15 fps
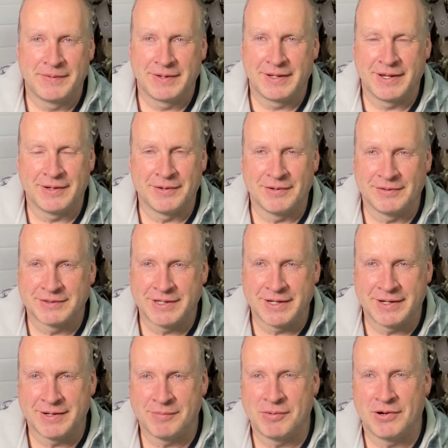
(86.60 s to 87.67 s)
getting all
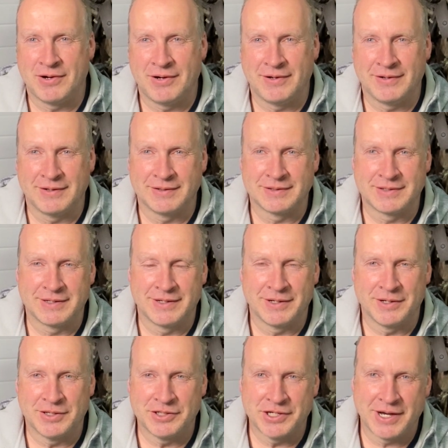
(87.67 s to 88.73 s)
taken apart and sitting
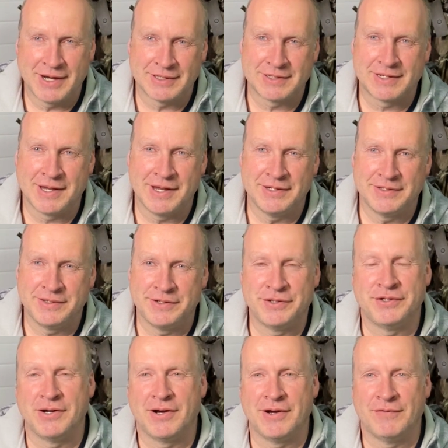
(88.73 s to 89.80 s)
on jack stands in your
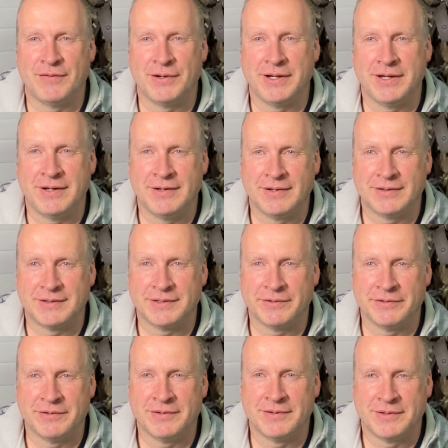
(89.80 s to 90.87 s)
driveway
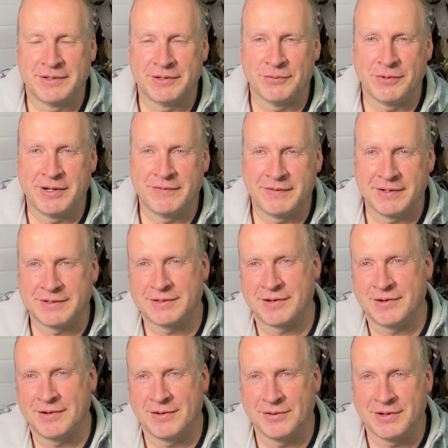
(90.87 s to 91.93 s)
until your wife gets
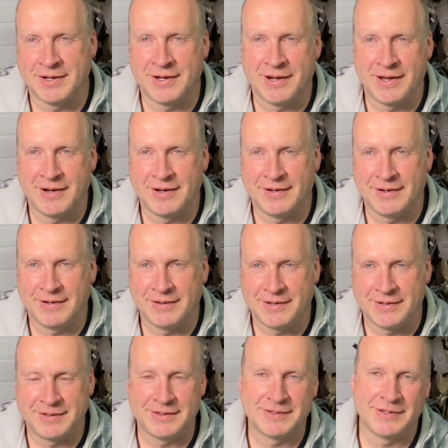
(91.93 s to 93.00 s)
tired of looking at it, and
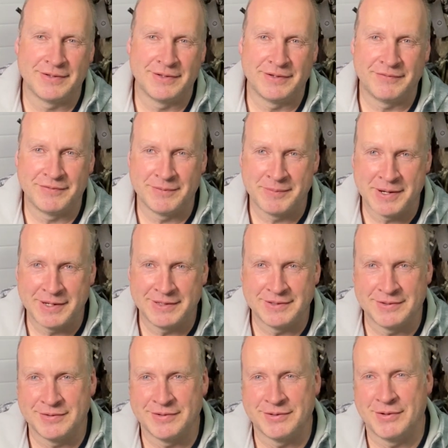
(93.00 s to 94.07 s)
then you sell it for pennies
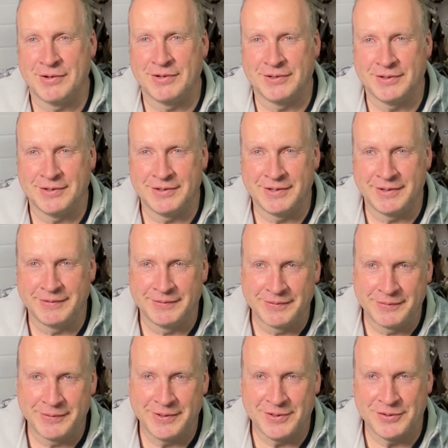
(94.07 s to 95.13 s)
on the dollar, and
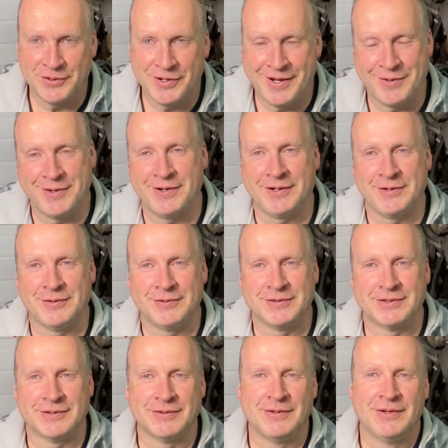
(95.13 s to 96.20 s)
we all know how that goes.
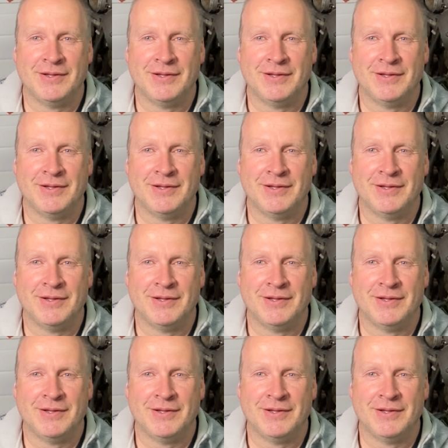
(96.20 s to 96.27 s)
So